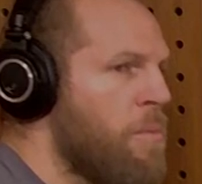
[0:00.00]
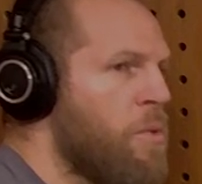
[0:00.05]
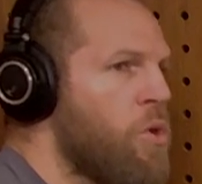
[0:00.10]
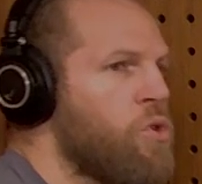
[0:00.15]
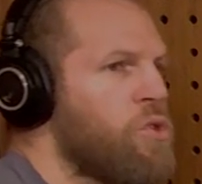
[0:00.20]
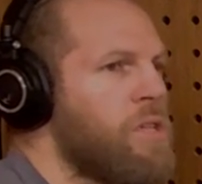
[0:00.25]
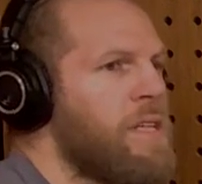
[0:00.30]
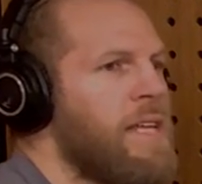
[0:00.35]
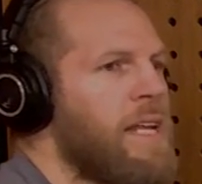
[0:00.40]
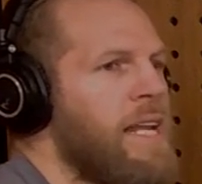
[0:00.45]

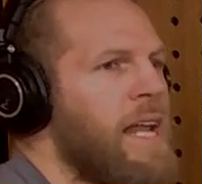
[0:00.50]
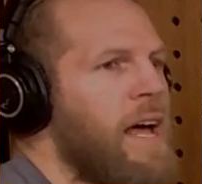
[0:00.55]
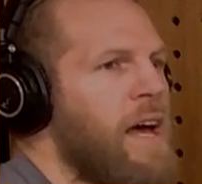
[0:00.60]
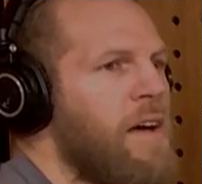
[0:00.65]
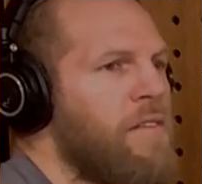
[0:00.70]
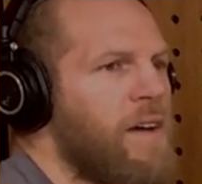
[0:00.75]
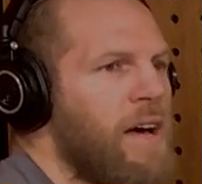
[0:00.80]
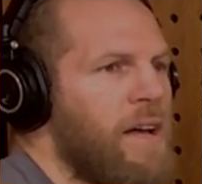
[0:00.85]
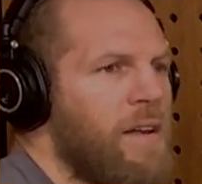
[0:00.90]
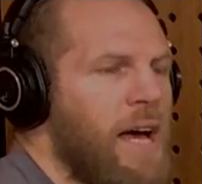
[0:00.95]
But also I did an
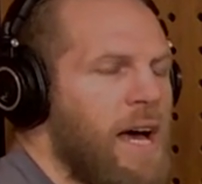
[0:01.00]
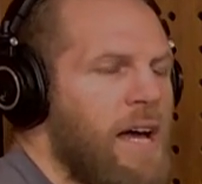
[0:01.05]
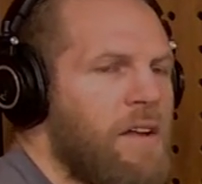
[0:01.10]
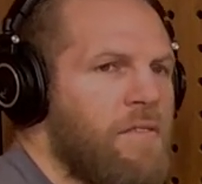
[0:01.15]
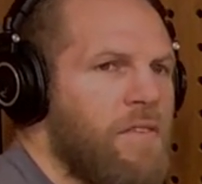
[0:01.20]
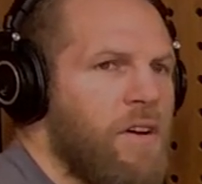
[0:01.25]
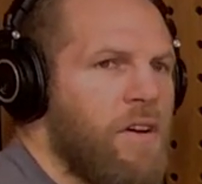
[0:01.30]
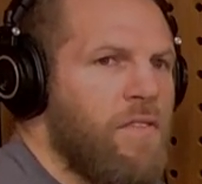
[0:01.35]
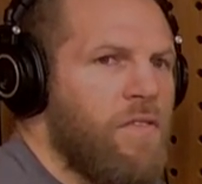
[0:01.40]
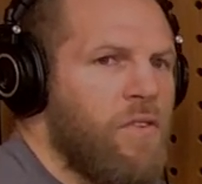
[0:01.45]

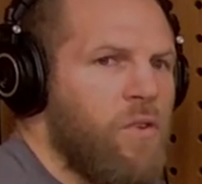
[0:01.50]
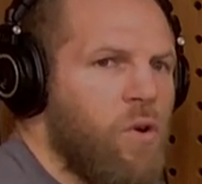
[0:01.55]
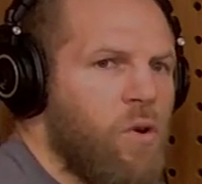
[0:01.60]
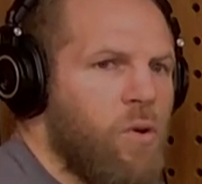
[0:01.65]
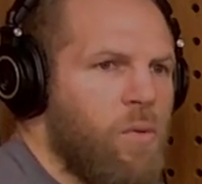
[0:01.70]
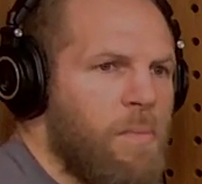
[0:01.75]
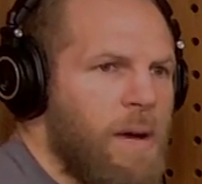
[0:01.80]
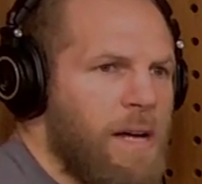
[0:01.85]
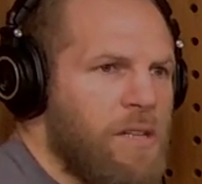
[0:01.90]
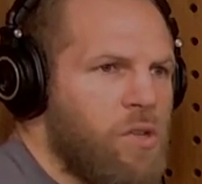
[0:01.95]
advert
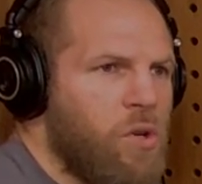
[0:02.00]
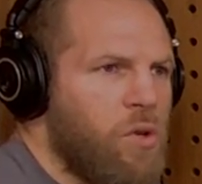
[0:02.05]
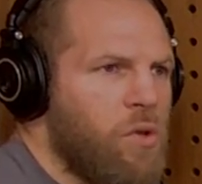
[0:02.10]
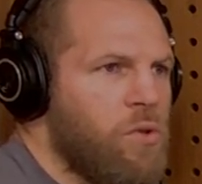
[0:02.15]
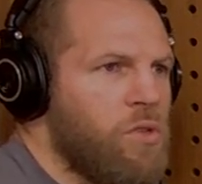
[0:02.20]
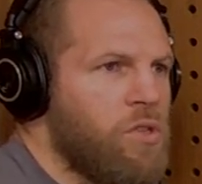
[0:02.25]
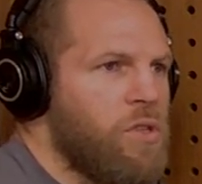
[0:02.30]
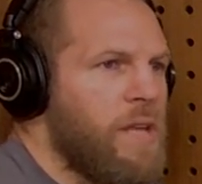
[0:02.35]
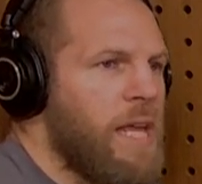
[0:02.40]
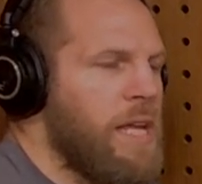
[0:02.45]
for
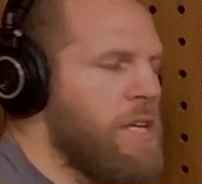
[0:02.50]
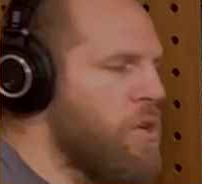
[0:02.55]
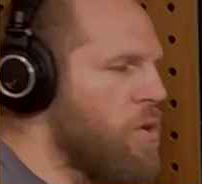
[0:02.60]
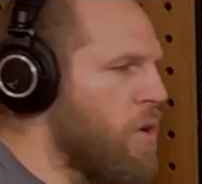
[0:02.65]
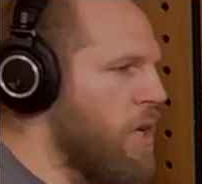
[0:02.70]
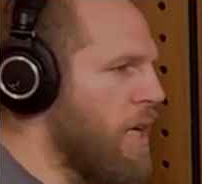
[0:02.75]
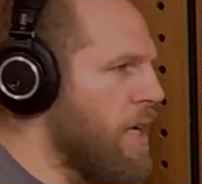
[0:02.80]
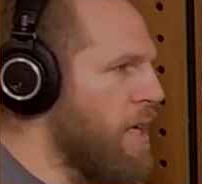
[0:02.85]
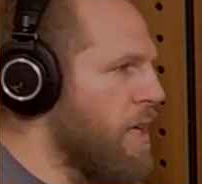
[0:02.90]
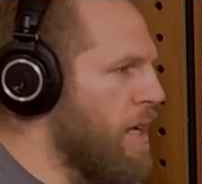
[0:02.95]
McDonald's and their
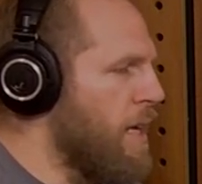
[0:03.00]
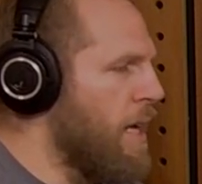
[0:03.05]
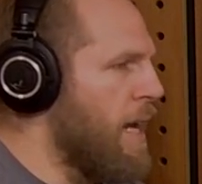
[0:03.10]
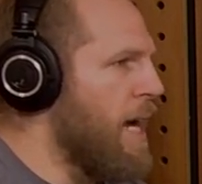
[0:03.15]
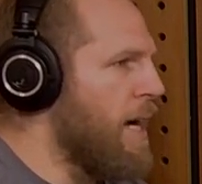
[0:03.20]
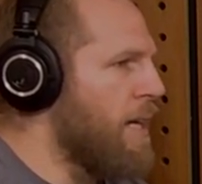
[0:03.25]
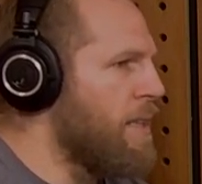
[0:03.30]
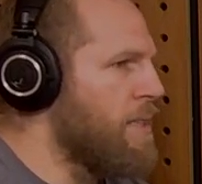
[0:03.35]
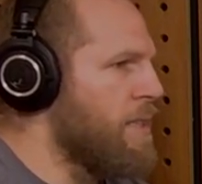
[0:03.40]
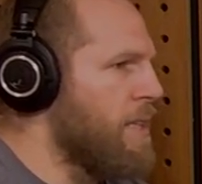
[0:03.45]
new click and
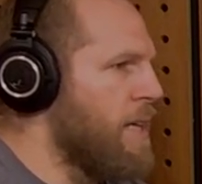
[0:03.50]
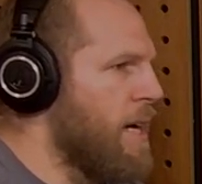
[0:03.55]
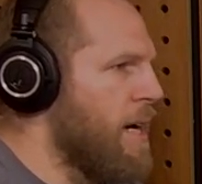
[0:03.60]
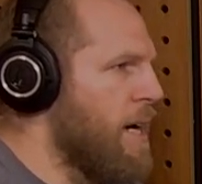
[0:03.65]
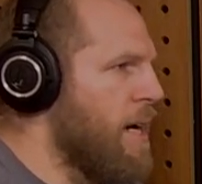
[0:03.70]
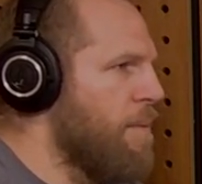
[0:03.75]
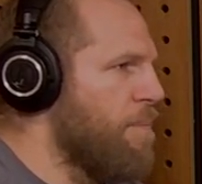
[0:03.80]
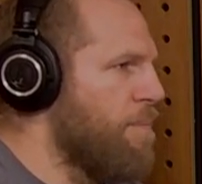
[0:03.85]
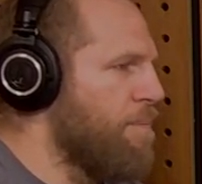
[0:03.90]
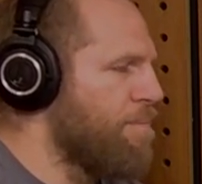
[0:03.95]
collect
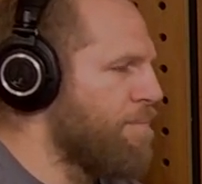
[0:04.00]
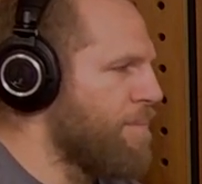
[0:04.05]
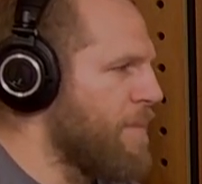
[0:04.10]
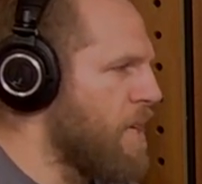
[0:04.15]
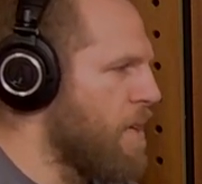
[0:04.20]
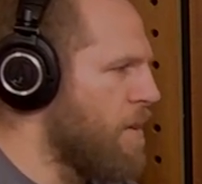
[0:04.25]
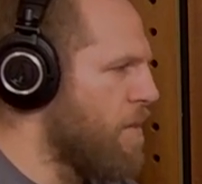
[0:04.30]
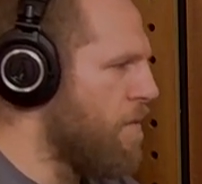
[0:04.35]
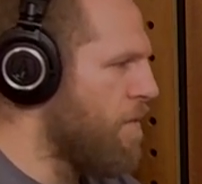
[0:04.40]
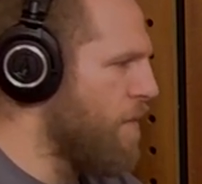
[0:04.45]

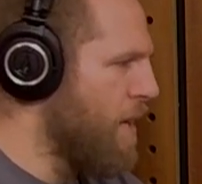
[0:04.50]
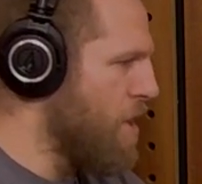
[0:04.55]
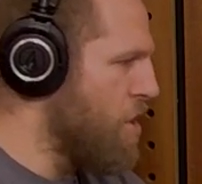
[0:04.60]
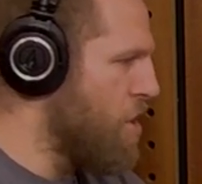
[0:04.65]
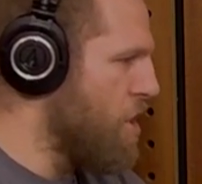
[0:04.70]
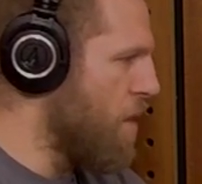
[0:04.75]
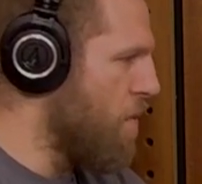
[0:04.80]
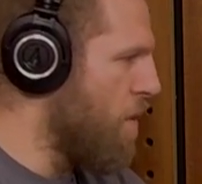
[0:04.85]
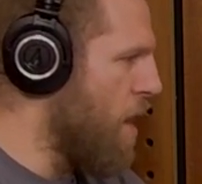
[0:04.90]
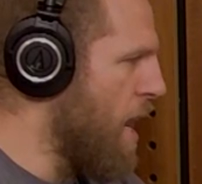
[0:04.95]

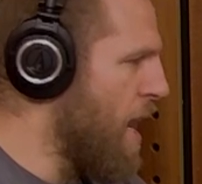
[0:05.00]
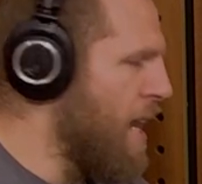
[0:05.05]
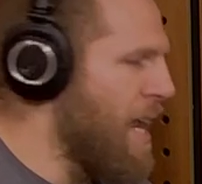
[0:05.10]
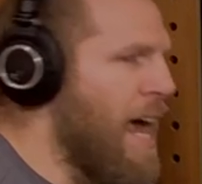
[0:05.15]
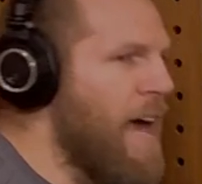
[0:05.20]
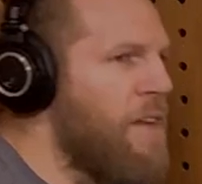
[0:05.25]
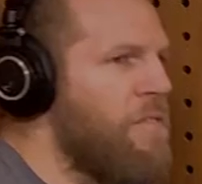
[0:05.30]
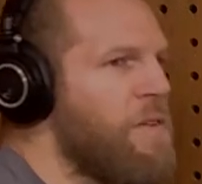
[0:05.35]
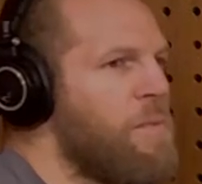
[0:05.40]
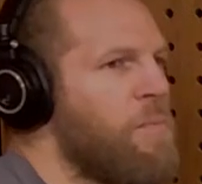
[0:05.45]
feature, right?
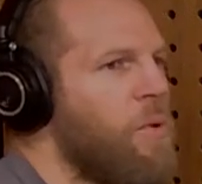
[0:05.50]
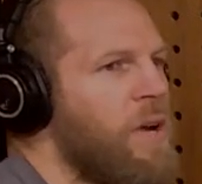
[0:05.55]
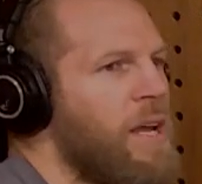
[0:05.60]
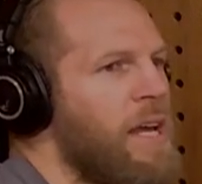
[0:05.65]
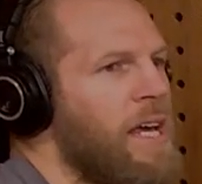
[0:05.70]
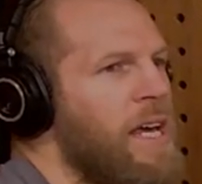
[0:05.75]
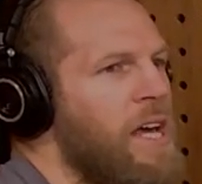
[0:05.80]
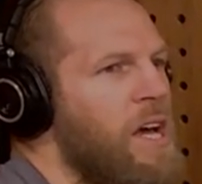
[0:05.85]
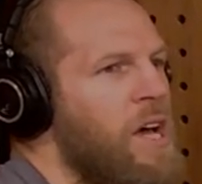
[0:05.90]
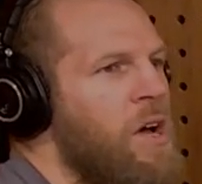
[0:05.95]
And
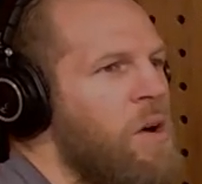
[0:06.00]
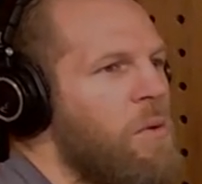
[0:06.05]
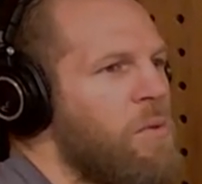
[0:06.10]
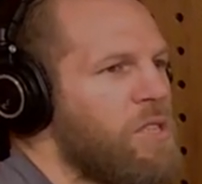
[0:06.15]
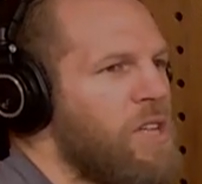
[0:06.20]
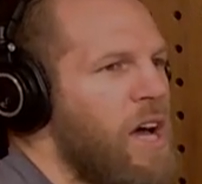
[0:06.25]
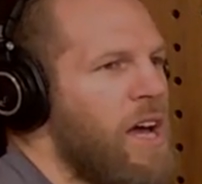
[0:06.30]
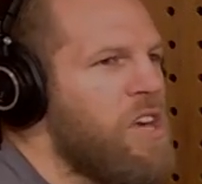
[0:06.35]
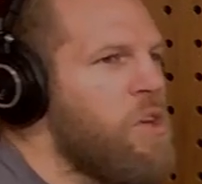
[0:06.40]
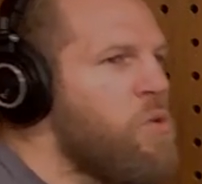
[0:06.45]
everybody
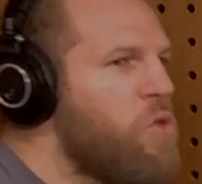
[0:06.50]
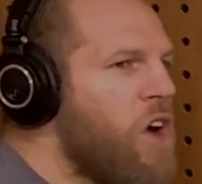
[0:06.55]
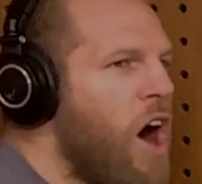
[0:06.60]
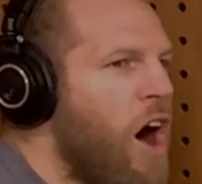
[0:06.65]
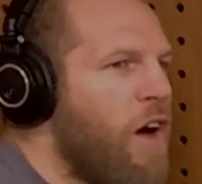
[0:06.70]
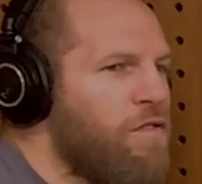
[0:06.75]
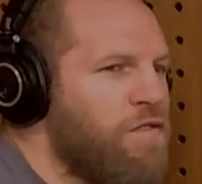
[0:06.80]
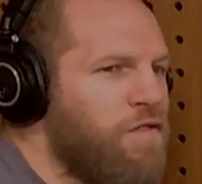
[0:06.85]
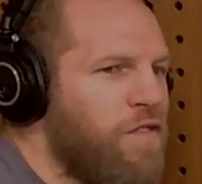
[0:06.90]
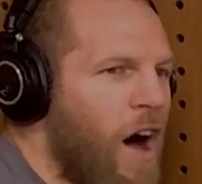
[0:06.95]
was like, you
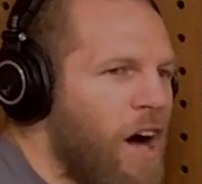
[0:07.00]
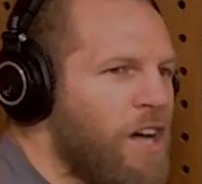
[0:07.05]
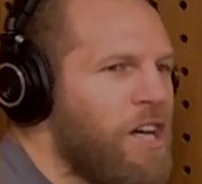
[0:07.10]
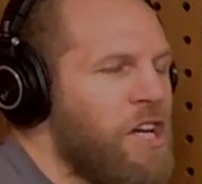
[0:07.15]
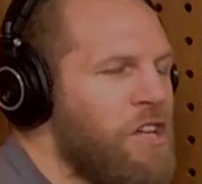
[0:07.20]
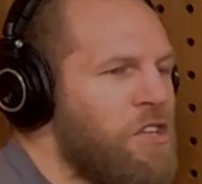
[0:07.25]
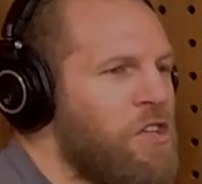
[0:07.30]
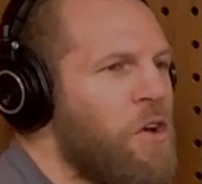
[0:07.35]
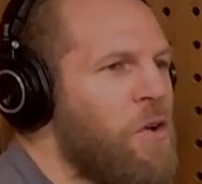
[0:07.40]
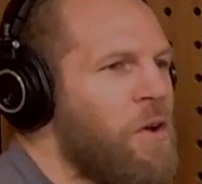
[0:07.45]
can't
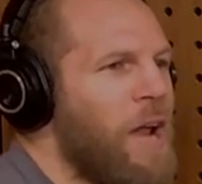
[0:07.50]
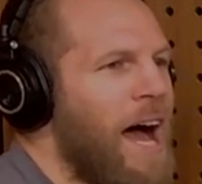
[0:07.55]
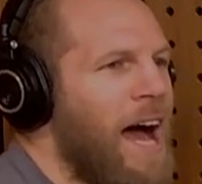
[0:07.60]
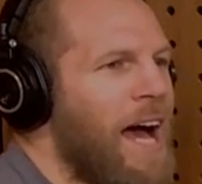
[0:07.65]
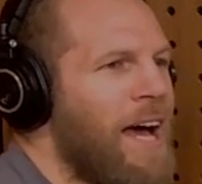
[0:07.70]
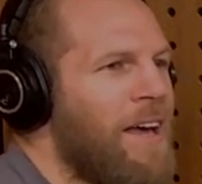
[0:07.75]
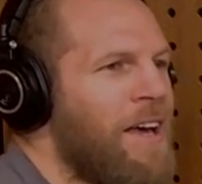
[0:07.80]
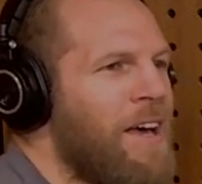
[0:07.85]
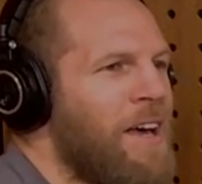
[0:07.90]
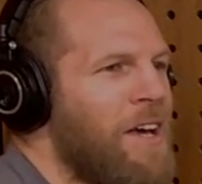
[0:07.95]
fucking do
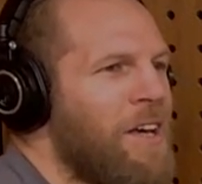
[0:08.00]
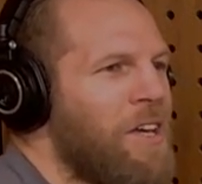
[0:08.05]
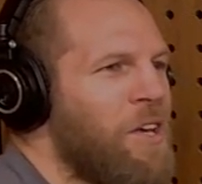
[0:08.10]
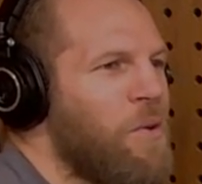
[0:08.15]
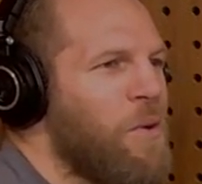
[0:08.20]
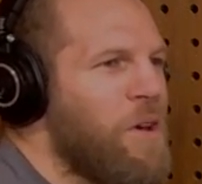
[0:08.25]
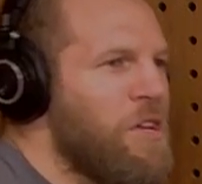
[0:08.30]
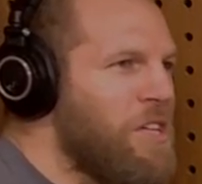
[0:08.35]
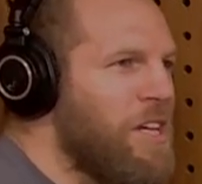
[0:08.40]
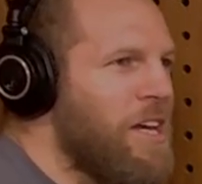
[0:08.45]
that,
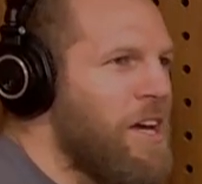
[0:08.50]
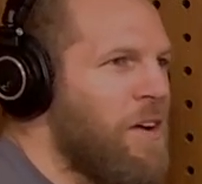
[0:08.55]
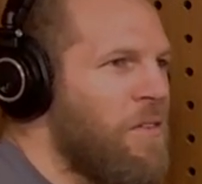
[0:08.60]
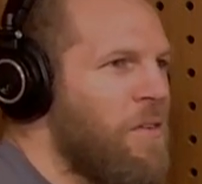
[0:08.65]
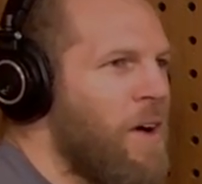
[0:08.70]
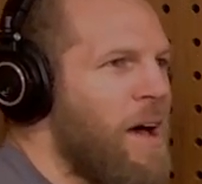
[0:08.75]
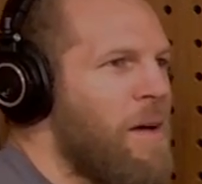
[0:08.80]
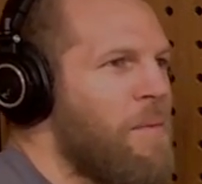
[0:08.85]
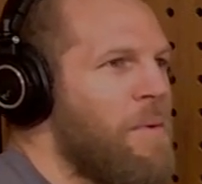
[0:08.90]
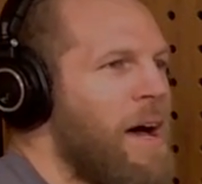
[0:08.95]
you
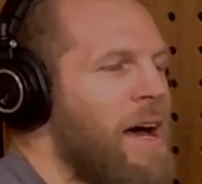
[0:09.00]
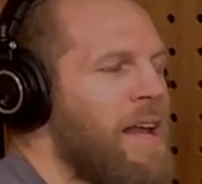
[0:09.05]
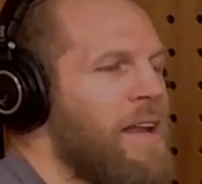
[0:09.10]
idiot, right?